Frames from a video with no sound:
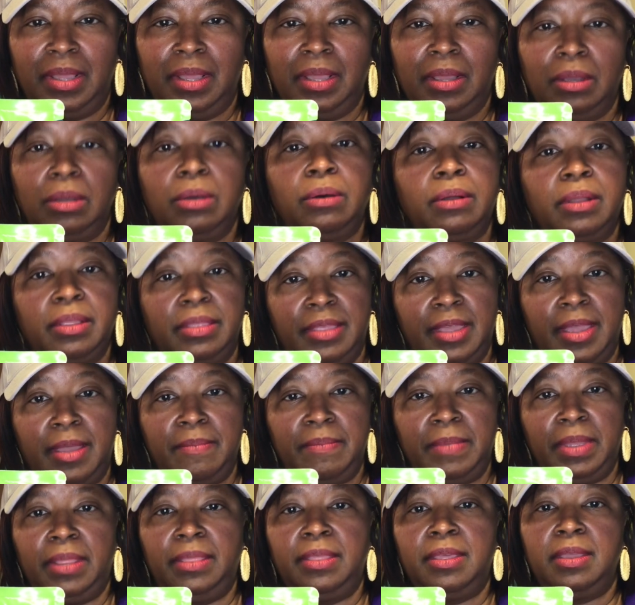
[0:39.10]
cook them
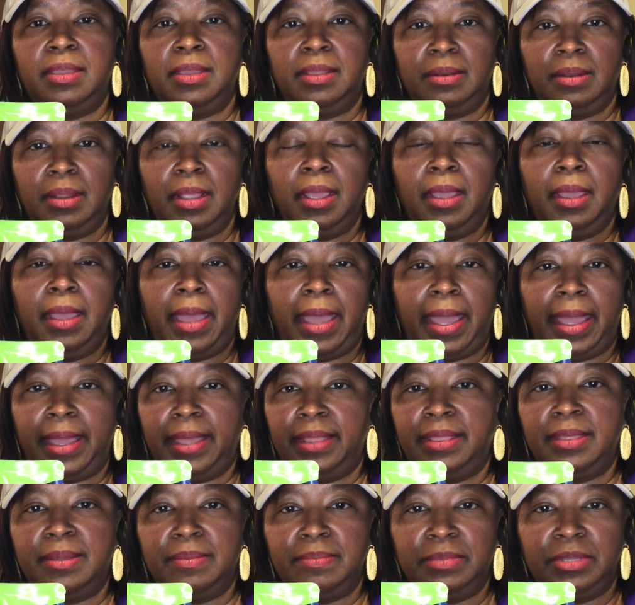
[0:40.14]
and then add
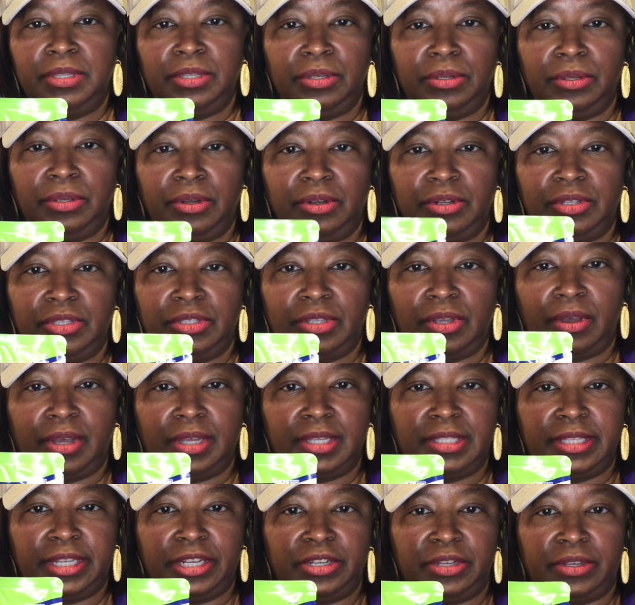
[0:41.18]
them to your
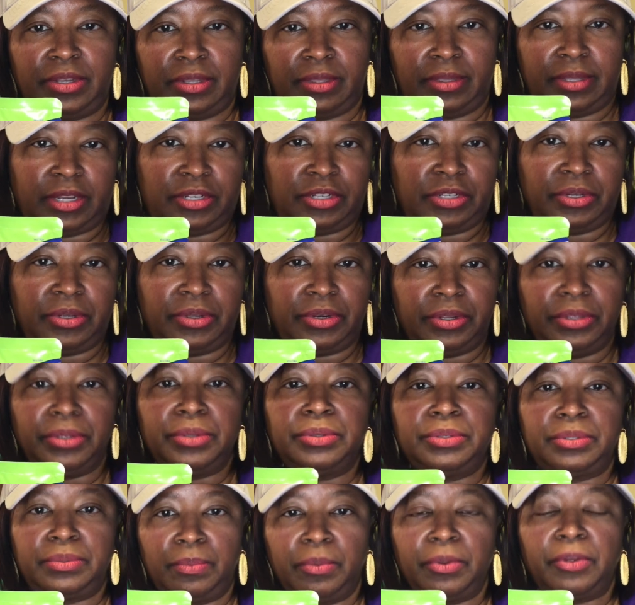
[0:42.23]
sauce that you're going to
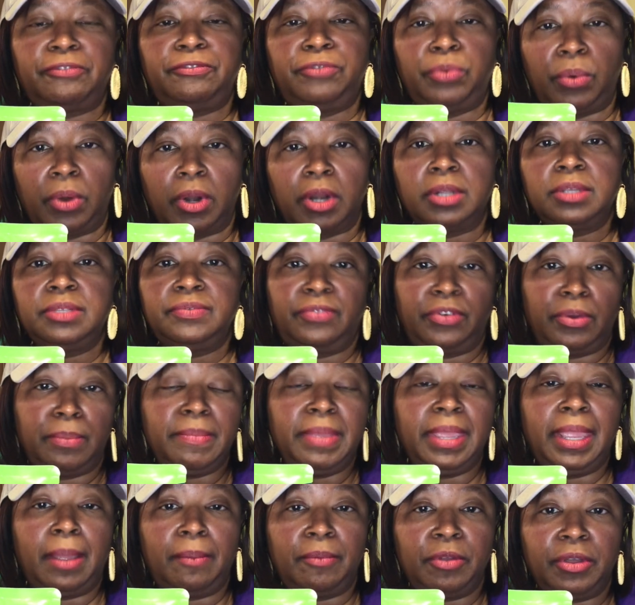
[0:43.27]
use for. For
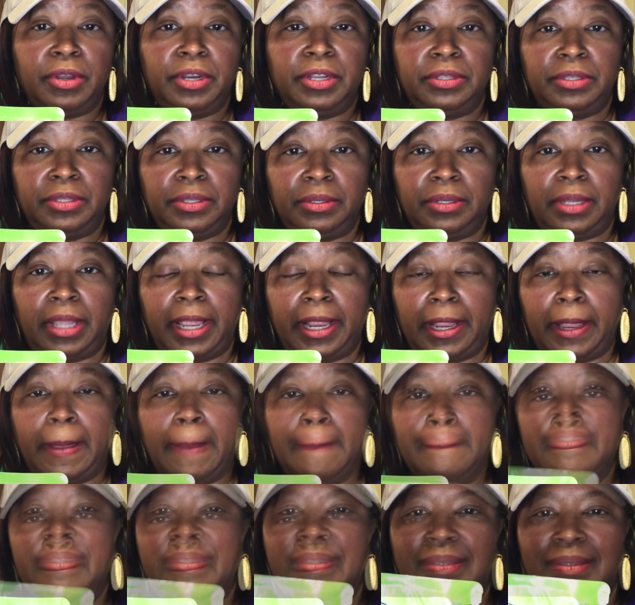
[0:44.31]
me, I'm going to do
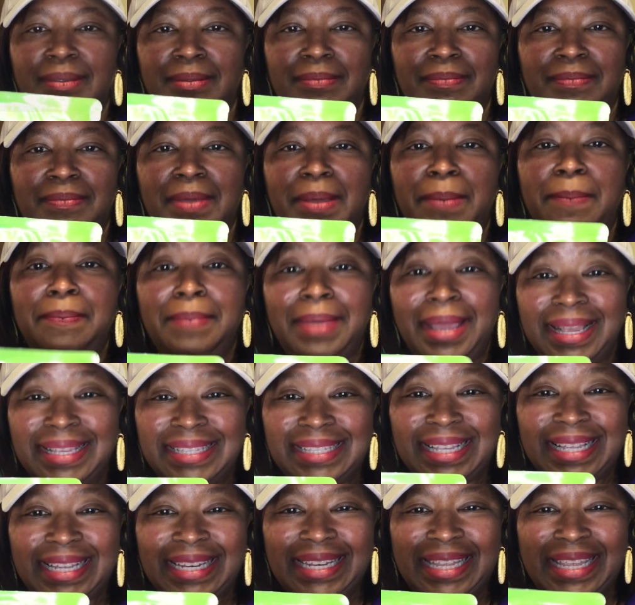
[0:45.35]

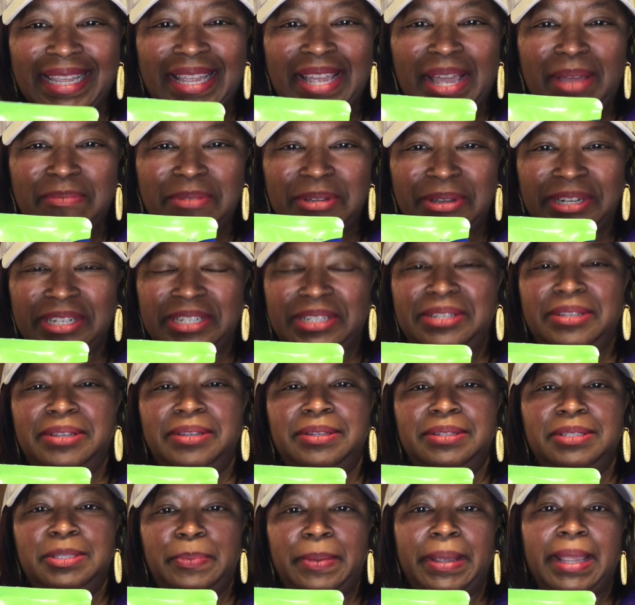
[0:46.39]
basically, I'm going to
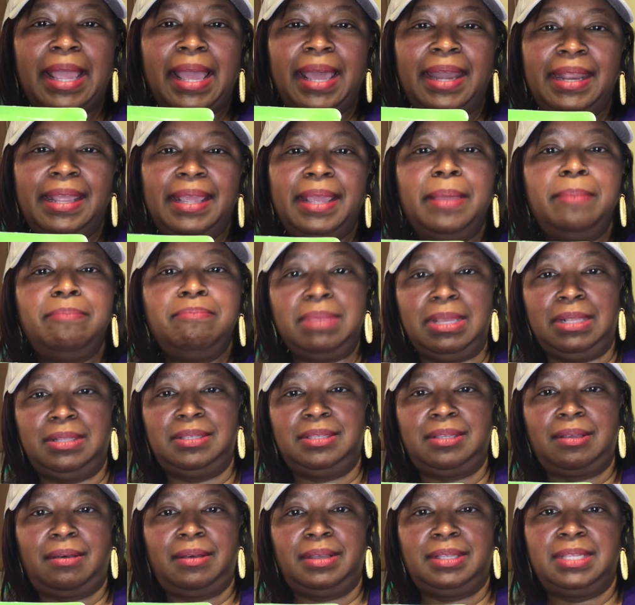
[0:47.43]
do spaghetti and meat
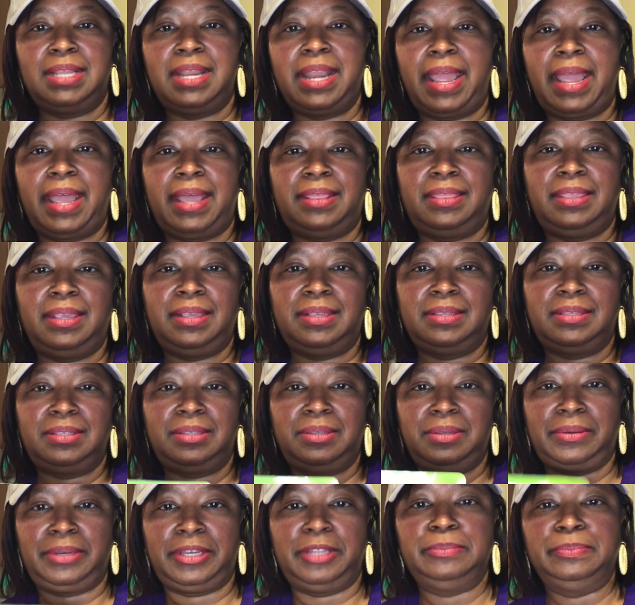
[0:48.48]
sauce and add these
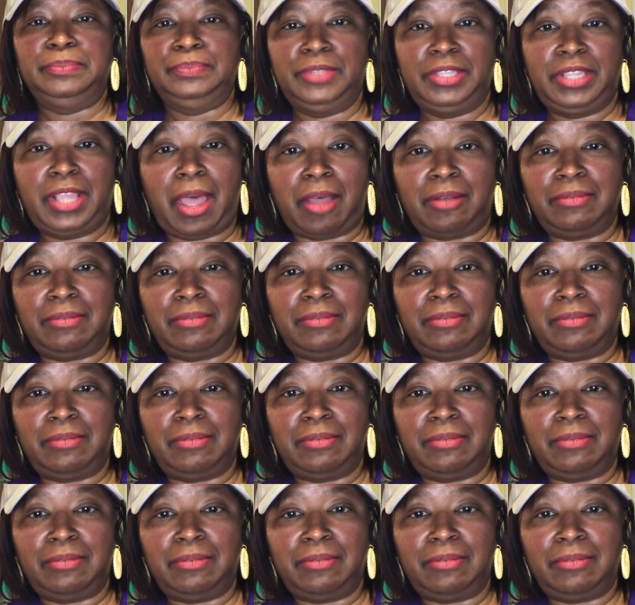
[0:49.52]
to it. So,